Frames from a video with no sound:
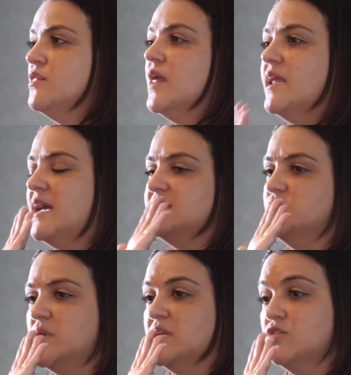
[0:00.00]
That
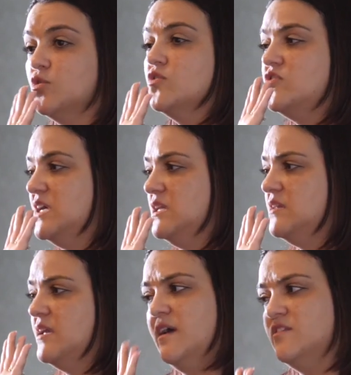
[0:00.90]
hasn't been endorsed
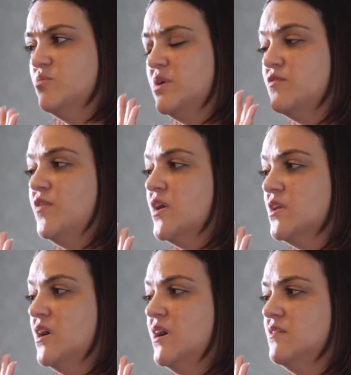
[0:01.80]
yet. That hasn't been
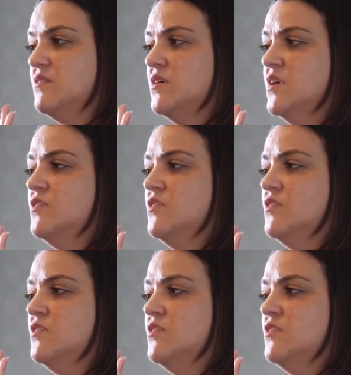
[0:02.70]
finalised.